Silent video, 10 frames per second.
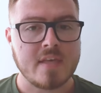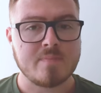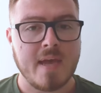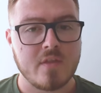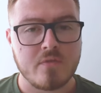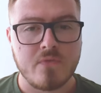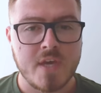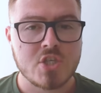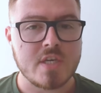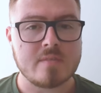It's better than
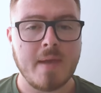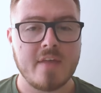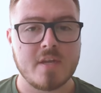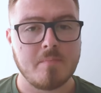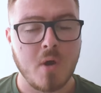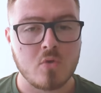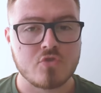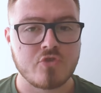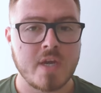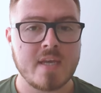fish, it's better than
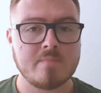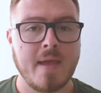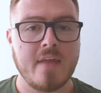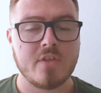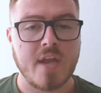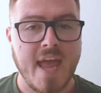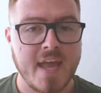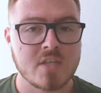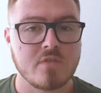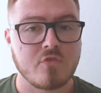poultry, it's better than
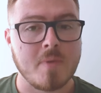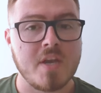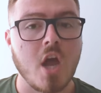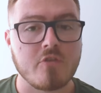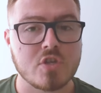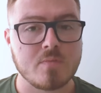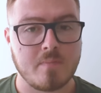eggs from a nourishment